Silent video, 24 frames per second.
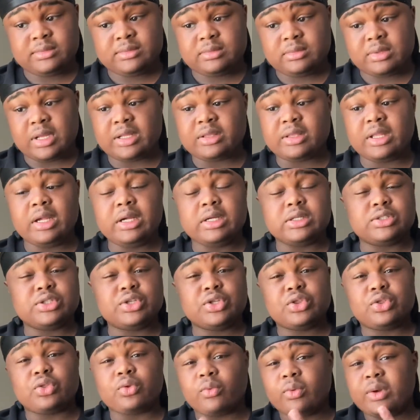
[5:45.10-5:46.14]
I think it's
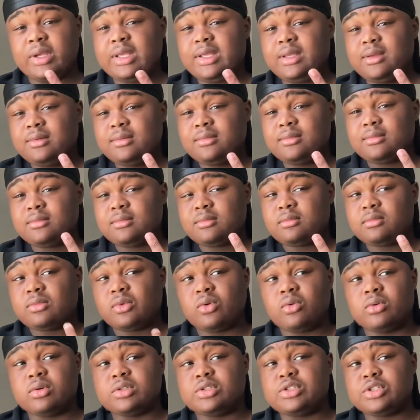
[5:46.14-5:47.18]
3
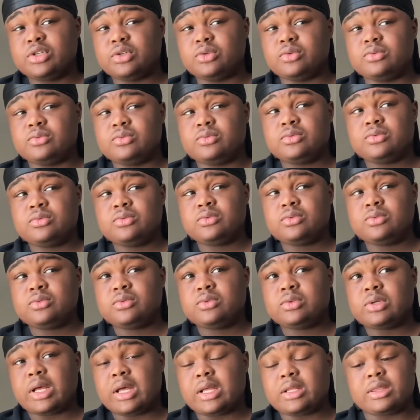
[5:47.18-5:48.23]
or 2.
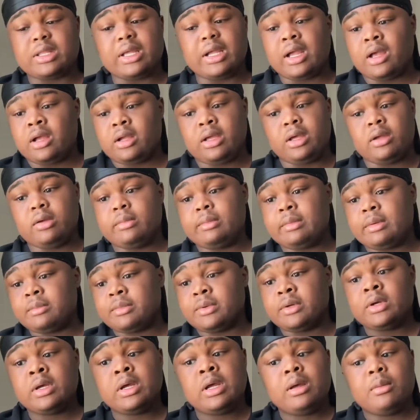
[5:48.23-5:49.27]
I can't
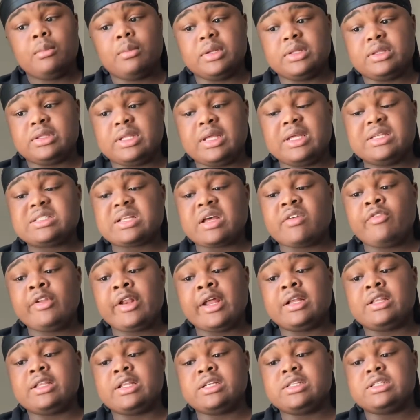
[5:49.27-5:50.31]
remember. But this, I feel
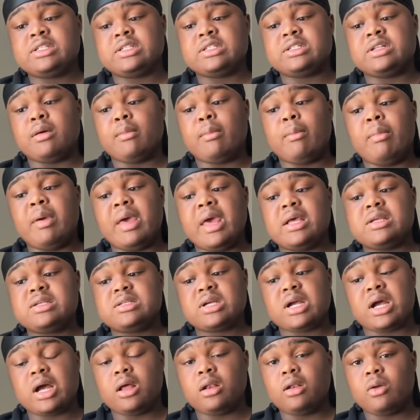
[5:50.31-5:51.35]
like this is the best
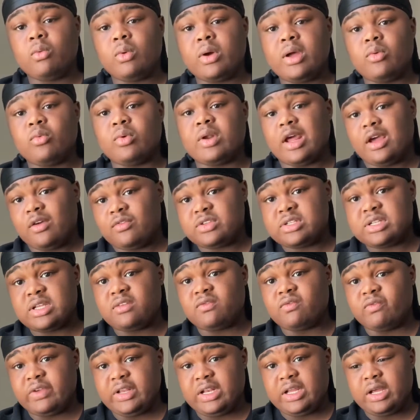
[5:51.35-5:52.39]
colorway when I've
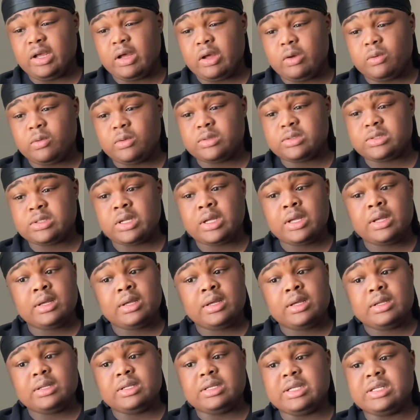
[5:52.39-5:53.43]
seen videos.
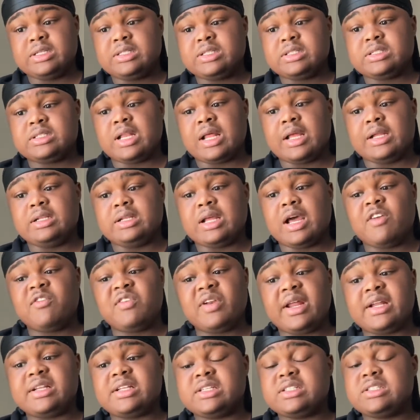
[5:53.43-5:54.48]
This is like, I feel
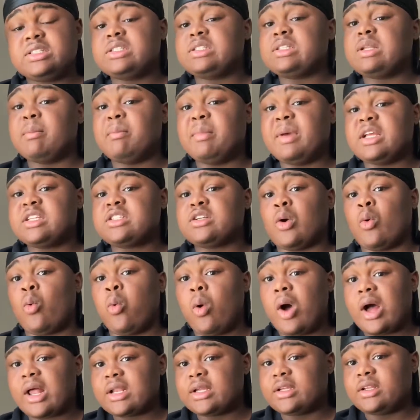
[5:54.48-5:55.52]
like this is the best
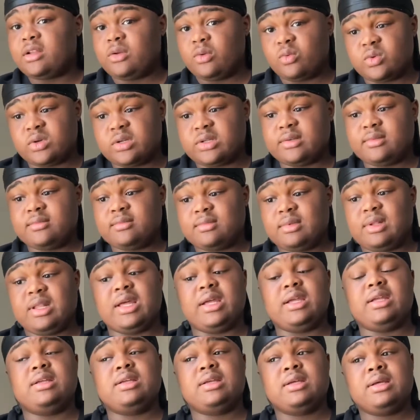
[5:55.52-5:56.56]
quality one. Like,